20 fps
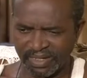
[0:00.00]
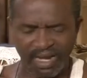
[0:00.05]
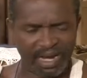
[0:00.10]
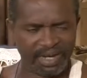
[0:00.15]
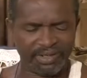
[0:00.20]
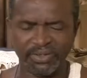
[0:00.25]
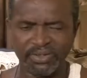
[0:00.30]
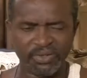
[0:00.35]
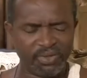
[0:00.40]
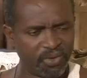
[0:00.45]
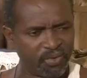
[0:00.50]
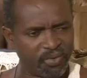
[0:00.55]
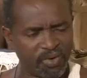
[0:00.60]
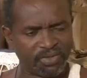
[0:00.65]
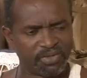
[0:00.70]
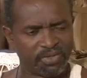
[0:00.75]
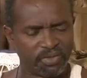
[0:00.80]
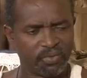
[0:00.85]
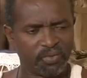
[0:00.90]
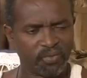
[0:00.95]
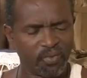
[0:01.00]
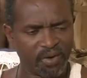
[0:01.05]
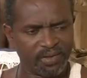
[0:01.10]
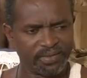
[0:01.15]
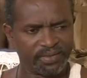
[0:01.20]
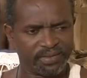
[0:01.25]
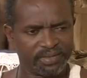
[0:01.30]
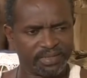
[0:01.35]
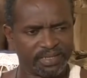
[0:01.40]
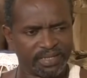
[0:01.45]
I don't know what you
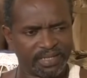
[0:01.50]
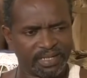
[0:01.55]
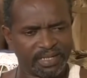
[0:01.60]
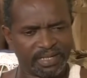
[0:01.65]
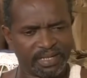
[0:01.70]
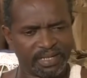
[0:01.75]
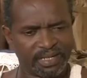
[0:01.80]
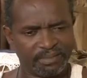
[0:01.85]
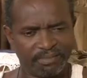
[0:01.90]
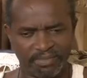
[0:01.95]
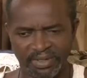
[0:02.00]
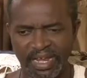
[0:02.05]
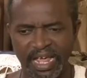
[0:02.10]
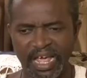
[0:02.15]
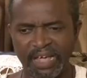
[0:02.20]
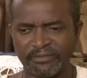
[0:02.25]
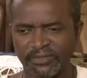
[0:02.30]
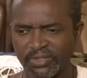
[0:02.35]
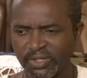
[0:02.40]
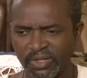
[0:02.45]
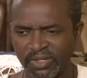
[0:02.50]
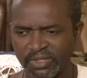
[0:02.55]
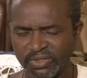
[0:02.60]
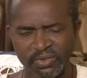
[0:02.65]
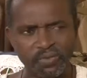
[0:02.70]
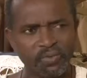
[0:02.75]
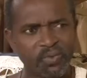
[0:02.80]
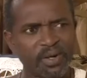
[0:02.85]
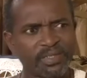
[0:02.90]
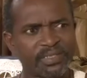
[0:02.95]
want, but I have told
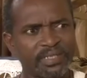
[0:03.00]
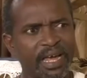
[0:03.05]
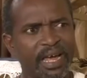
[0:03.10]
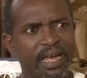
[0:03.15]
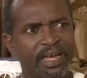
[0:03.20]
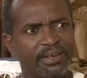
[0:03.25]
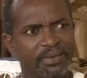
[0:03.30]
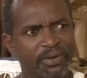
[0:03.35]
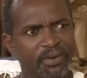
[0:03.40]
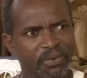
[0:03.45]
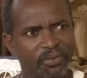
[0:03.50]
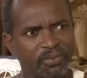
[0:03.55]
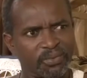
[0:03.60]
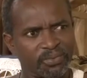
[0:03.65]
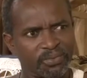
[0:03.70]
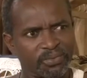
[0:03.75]
you what I know.